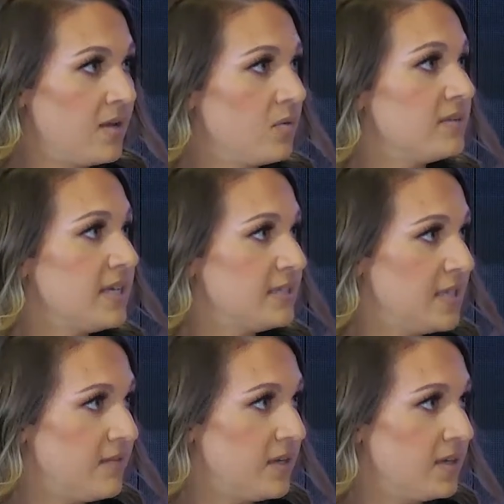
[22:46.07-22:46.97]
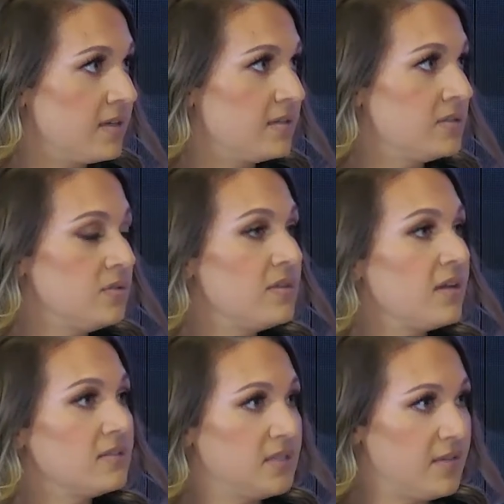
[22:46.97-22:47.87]
on Thanksgiving in
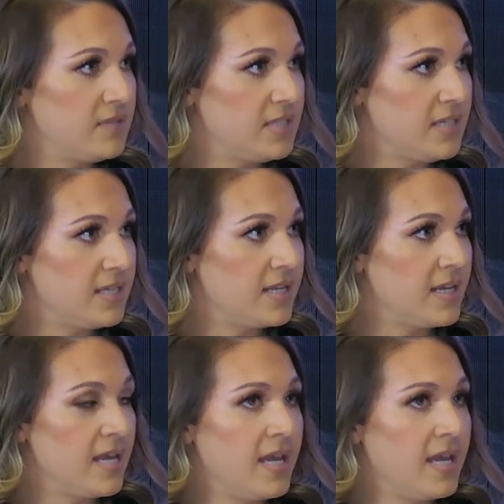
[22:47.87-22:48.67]
2017.